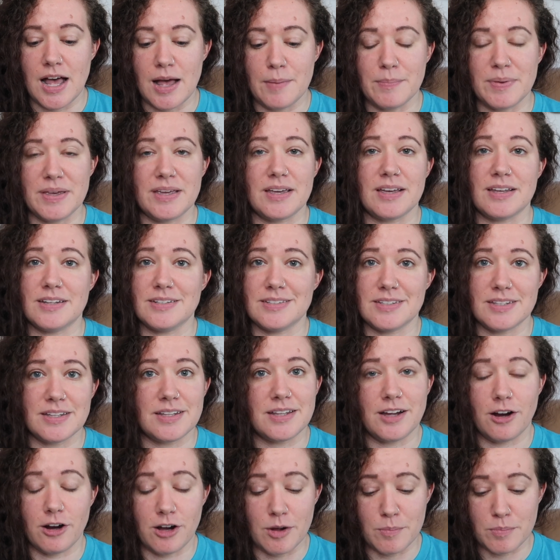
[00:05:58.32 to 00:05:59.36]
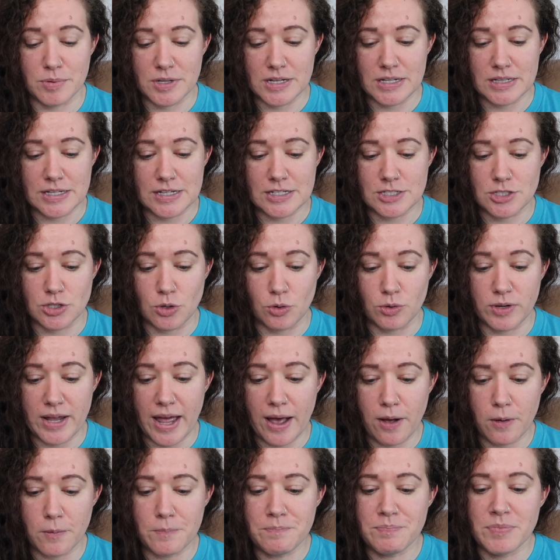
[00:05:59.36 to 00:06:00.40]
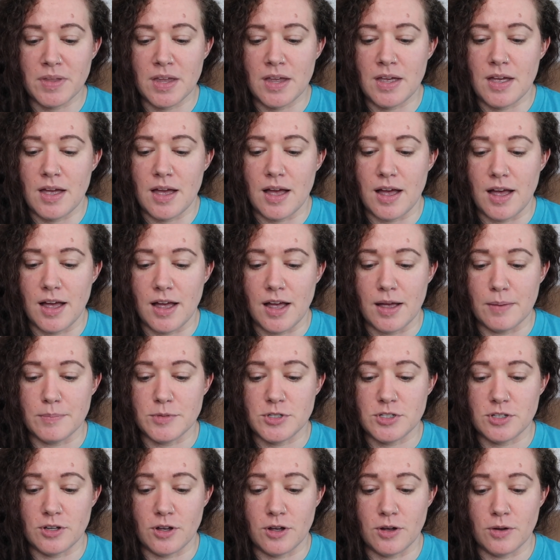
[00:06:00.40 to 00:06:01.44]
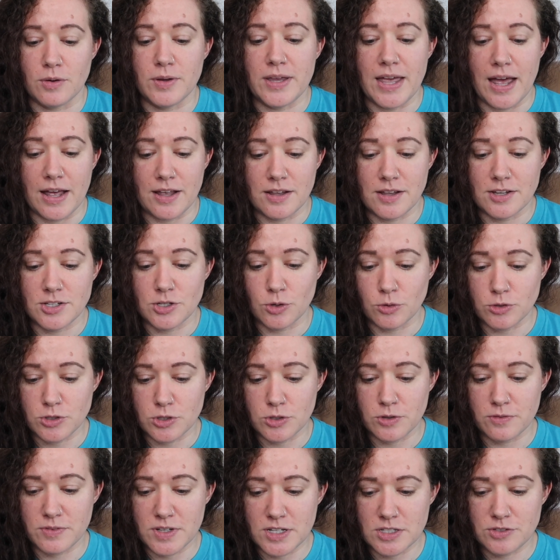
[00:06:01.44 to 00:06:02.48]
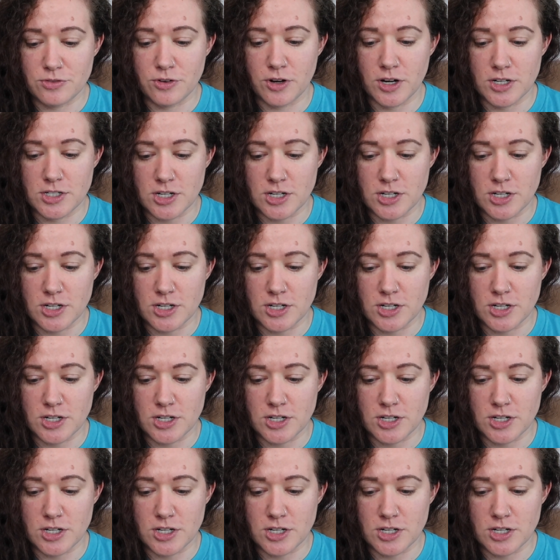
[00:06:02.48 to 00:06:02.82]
because they're completely sold out. So yeah, sold 2 of these for